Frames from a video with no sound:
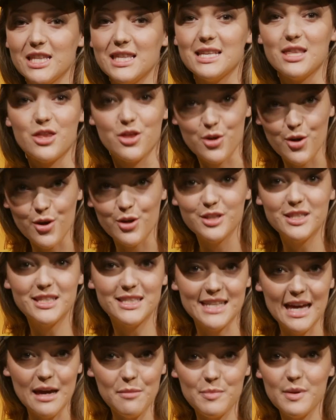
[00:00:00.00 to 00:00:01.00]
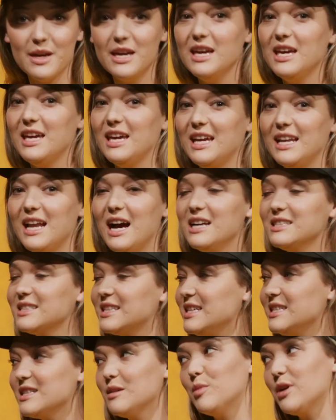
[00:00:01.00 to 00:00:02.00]
the third step in
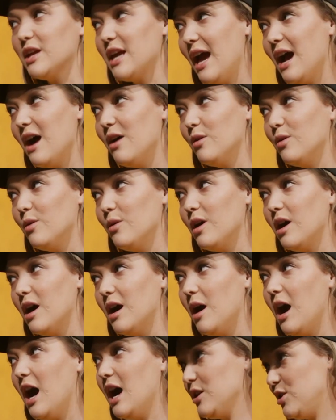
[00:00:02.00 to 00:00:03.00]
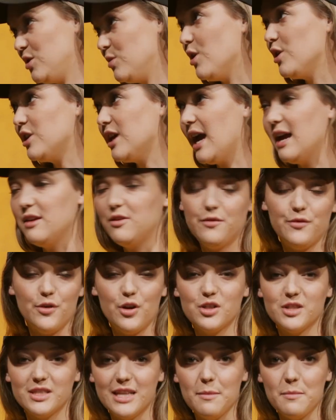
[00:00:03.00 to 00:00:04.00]
asking somebody how are you okay. The
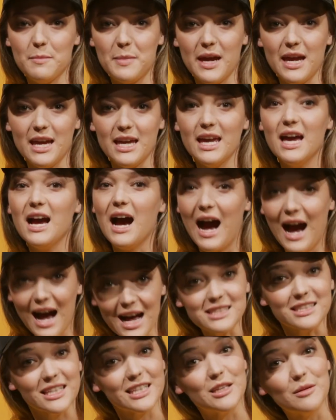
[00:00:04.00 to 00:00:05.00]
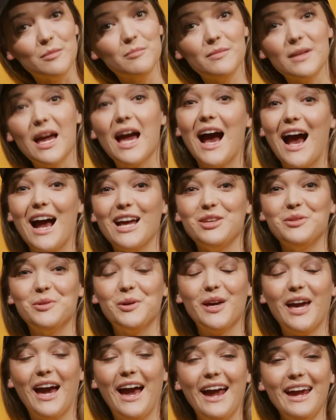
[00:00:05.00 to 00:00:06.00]
first step being asking them, are you
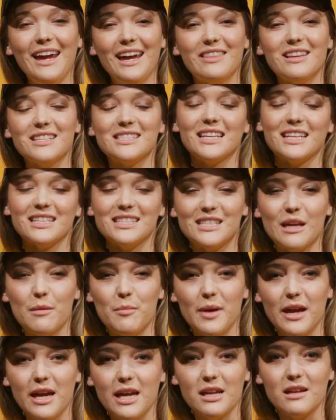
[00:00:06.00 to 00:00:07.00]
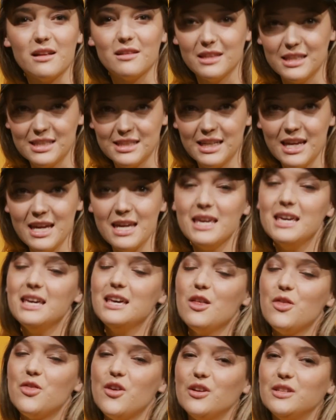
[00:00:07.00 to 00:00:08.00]
okay? And the second step being listening.
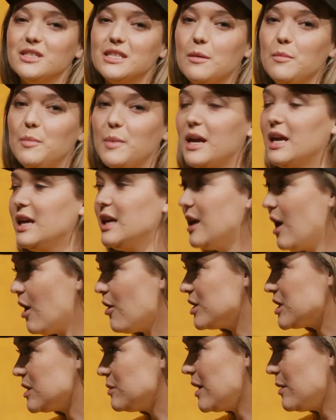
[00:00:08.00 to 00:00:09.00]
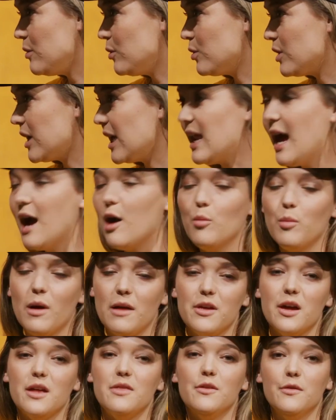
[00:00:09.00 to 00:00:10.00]
Third step being encouraging people to get help.
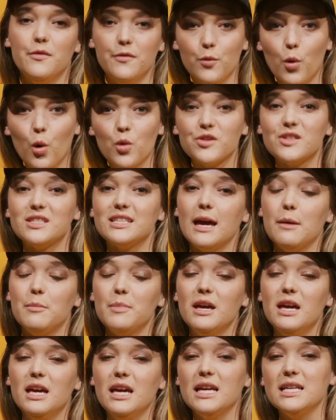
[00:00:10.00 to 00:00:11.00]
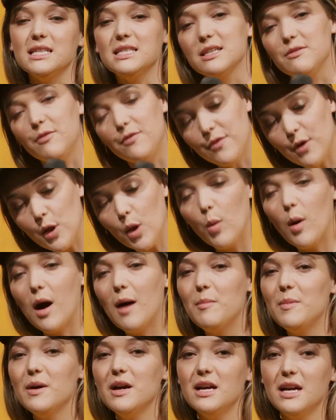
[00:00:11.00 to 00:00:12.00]
And then the fourth step is to follow
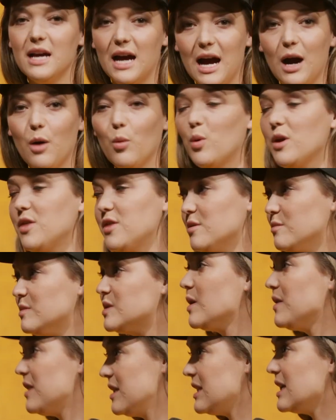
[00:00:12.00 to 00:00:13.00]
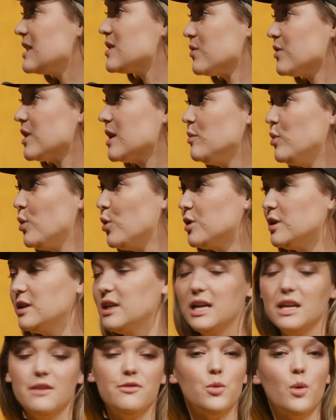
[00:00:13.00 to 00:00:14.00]
up with them. So I think that's really
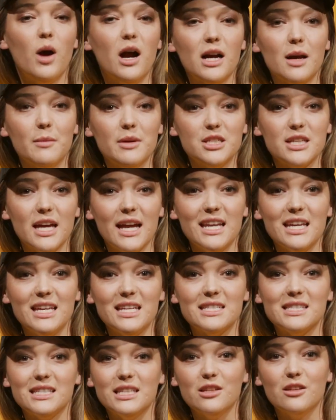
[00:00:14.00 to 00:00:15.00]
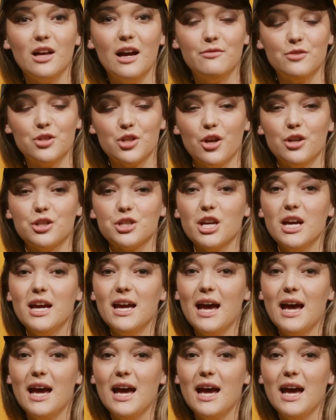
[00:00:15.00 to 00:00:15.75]
important. And if you are coming to any City Life Church